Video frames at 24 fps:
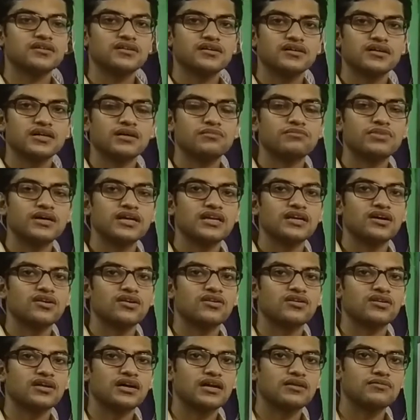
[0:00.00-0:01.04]
compiler
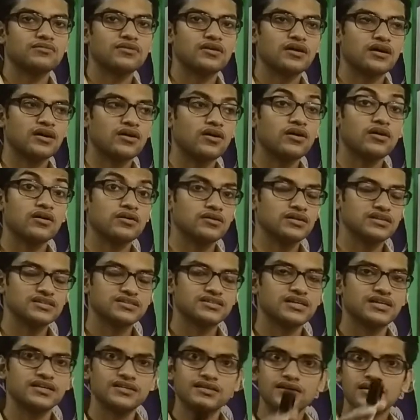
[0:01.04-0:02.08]
or
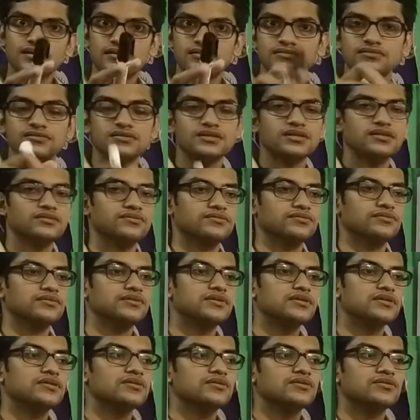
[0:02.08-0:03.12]
inside the
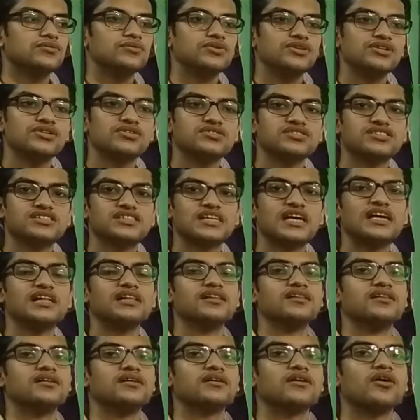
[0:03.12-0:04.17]
Windows
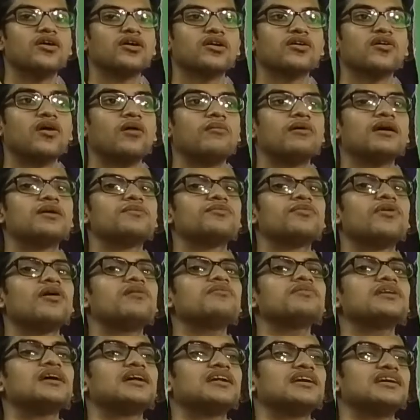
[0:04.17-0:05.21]
shell or command
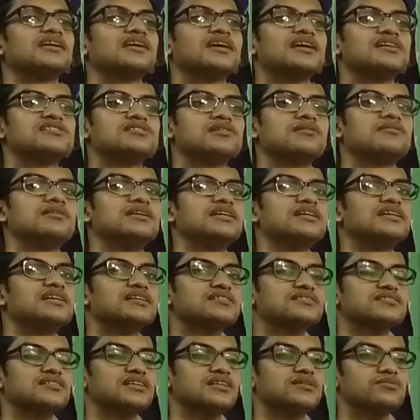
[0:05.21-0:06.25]
prompt, and in case of
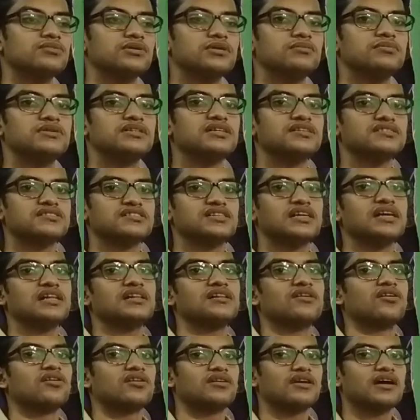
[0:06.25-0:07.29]
Linux it will be the shell
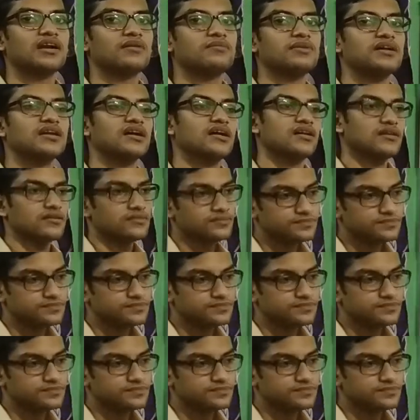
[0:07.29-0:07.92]
or terminal.